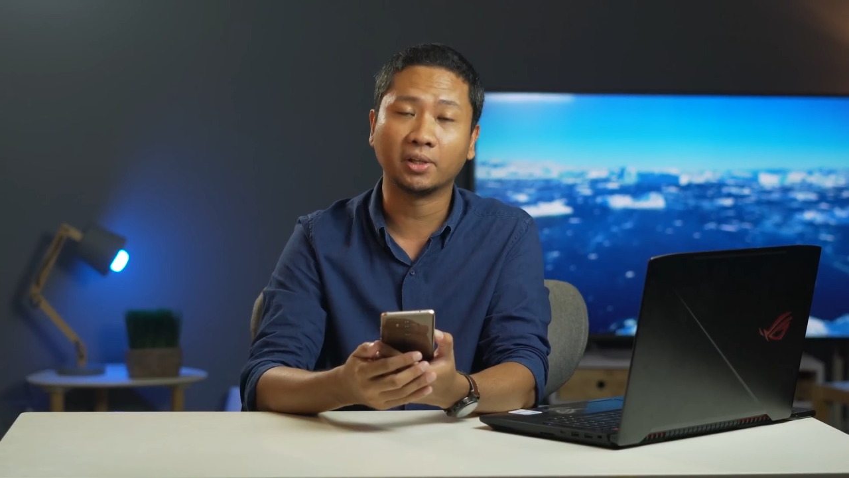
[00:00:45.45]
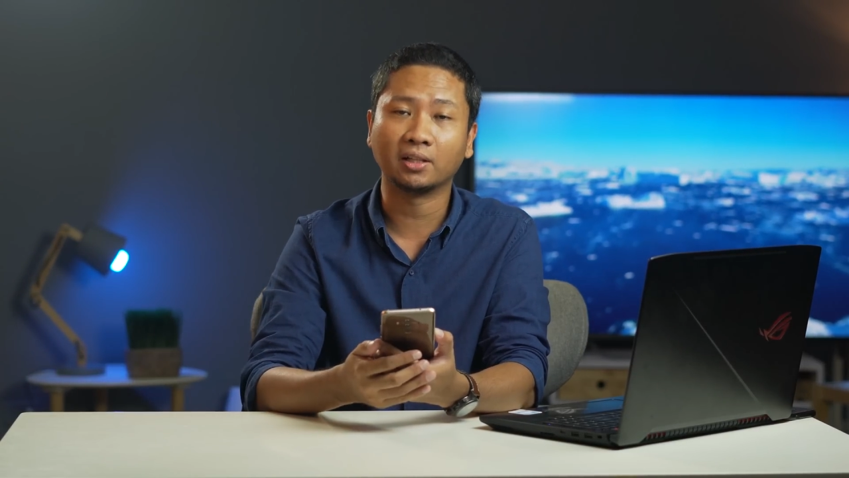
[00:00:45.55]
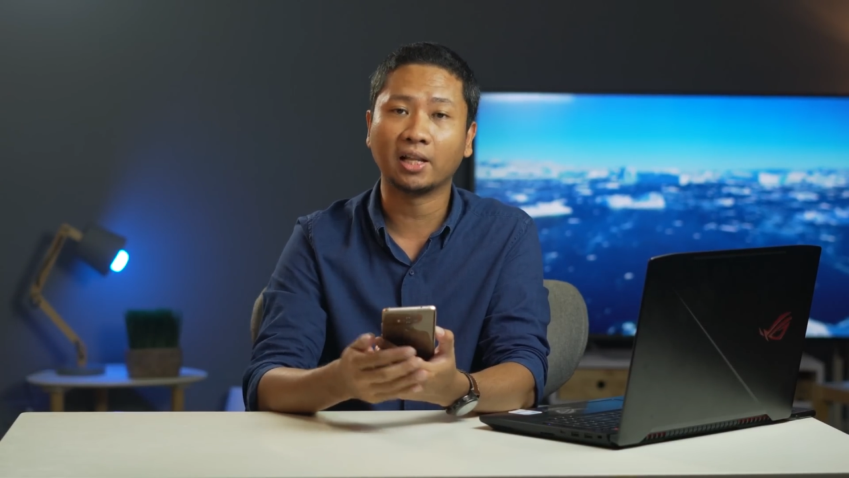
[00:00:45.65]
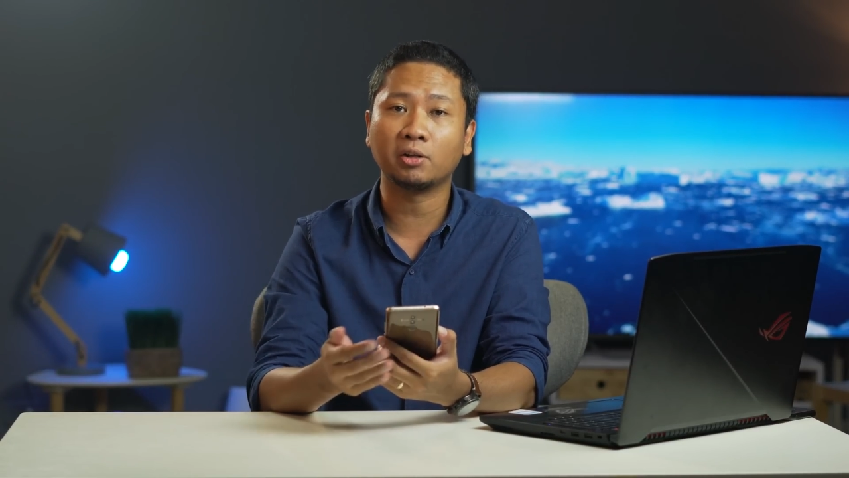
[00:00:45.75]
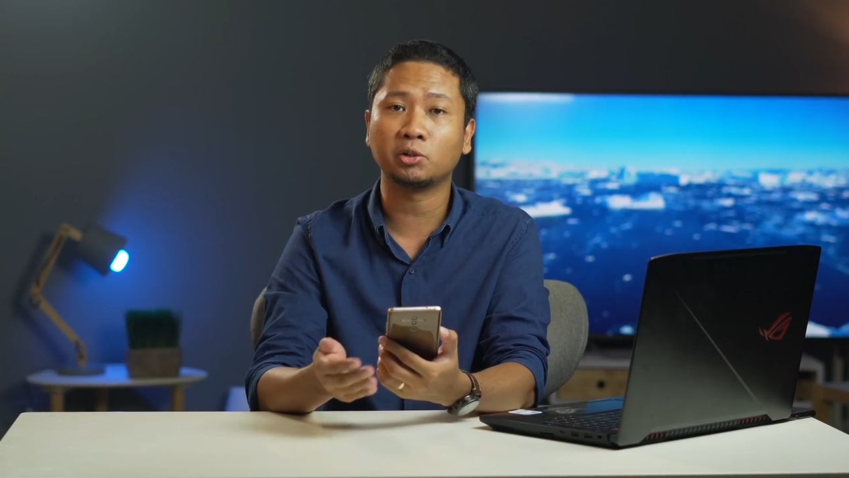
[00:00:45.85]
that
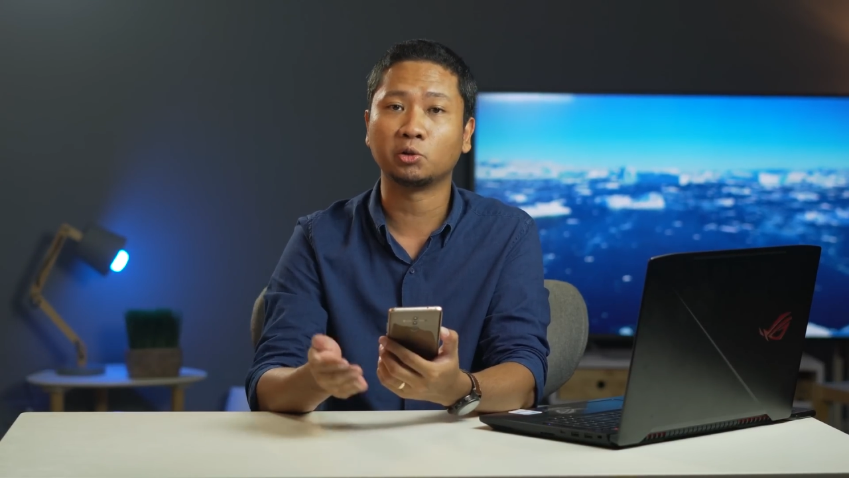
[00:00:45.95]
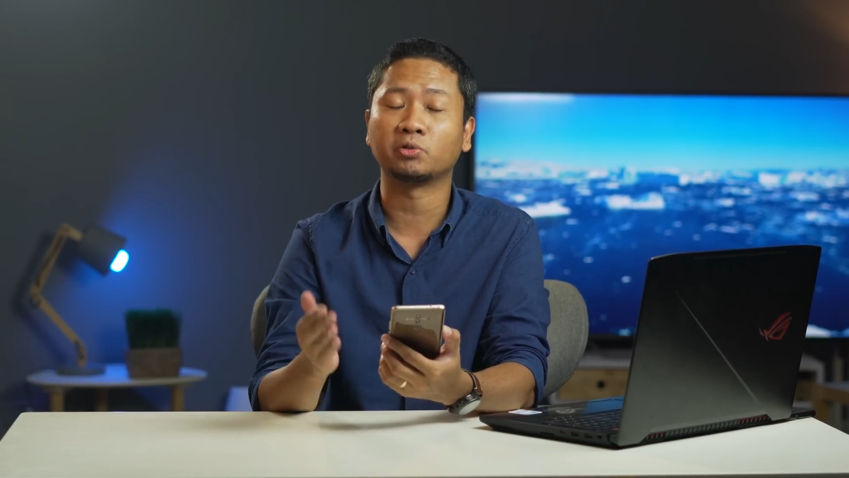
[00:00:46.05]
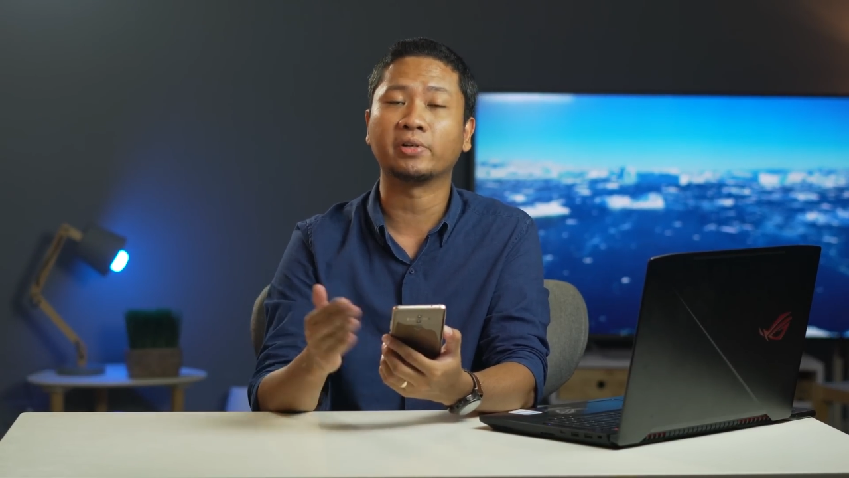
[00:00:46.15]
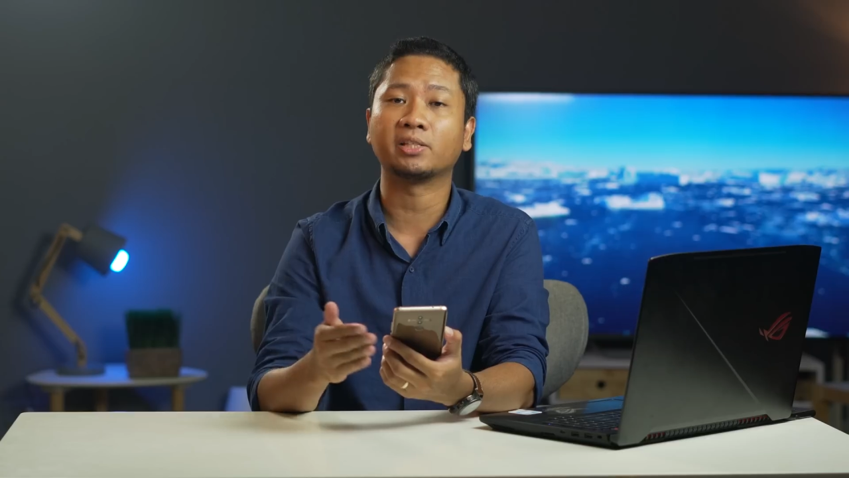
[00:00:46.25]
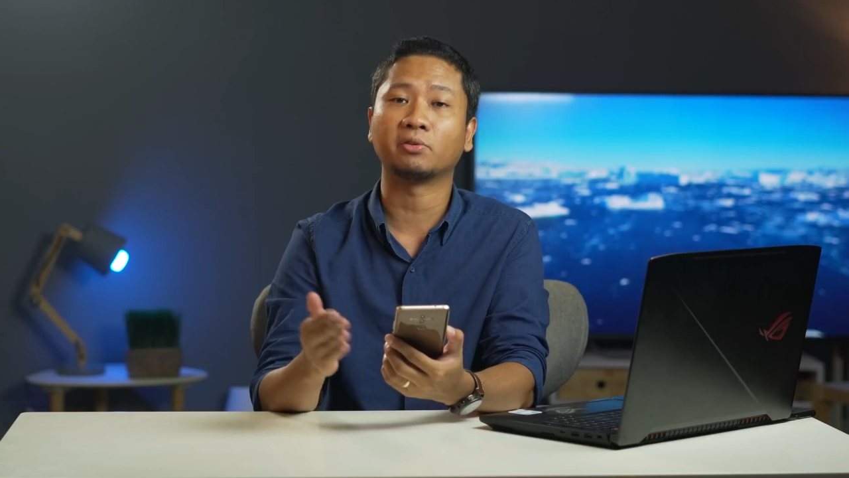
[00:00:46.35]
allows you
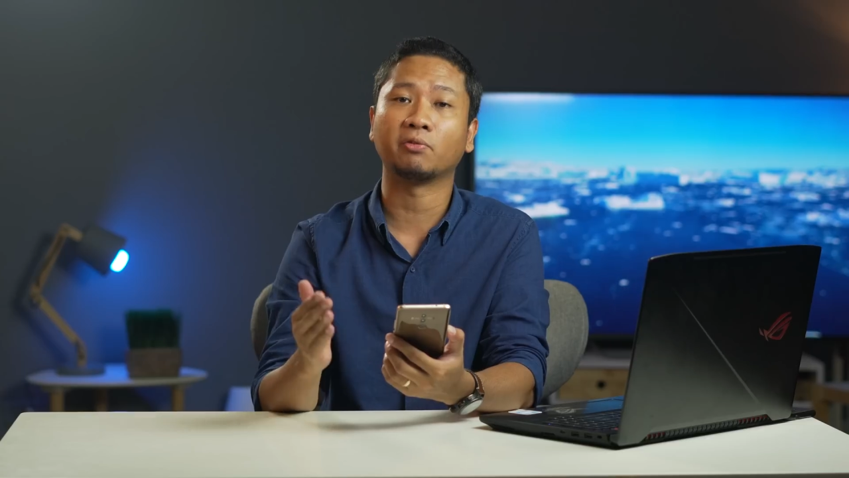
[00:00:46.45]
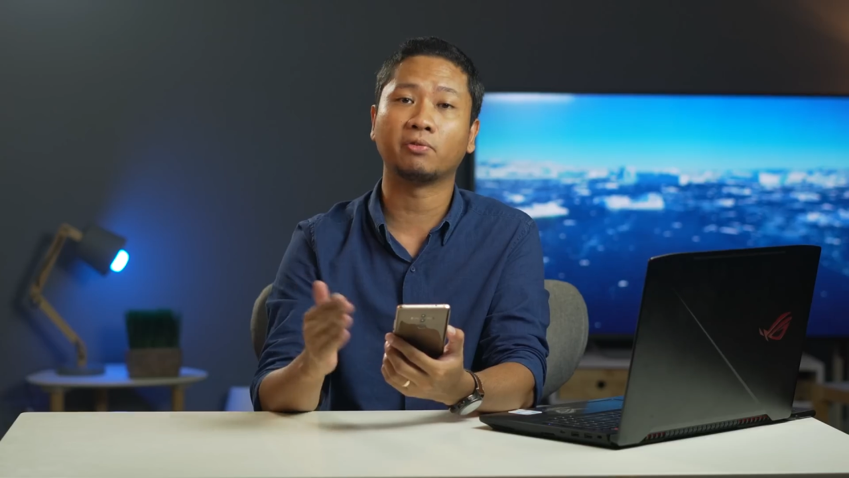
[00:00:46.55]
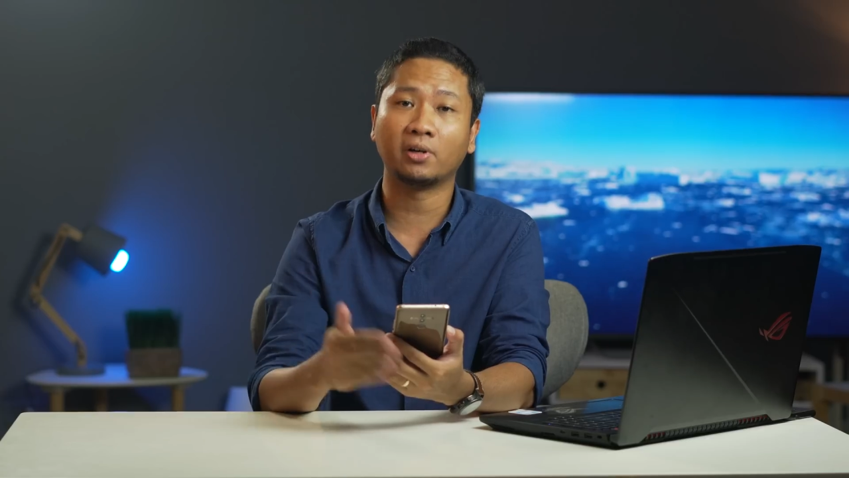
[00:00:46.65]
to transfer